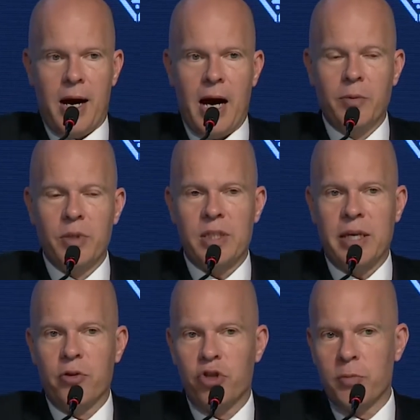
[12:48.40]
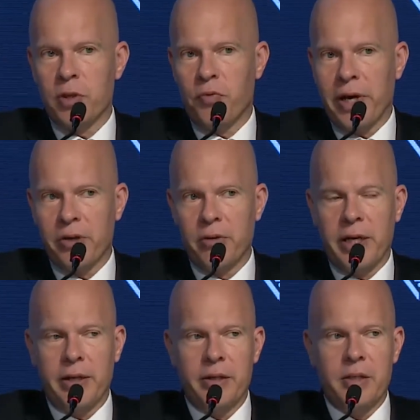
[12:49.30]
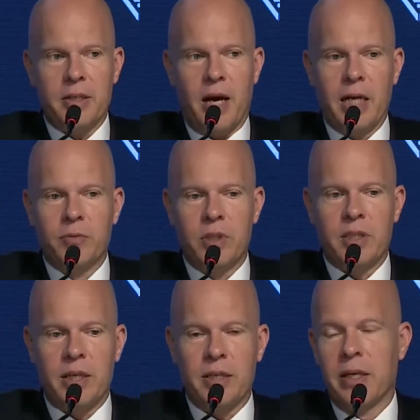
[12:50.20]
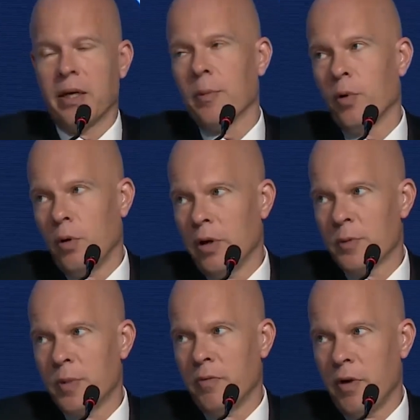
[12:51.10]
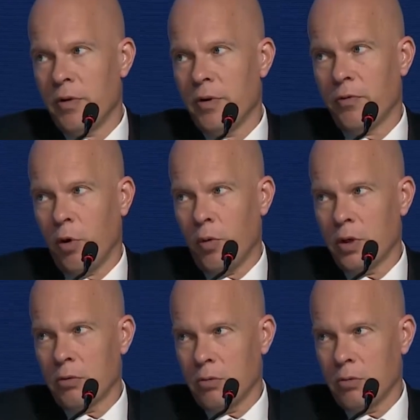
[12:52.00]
I would say in terms of regulators, I would say Singapore has been very forward.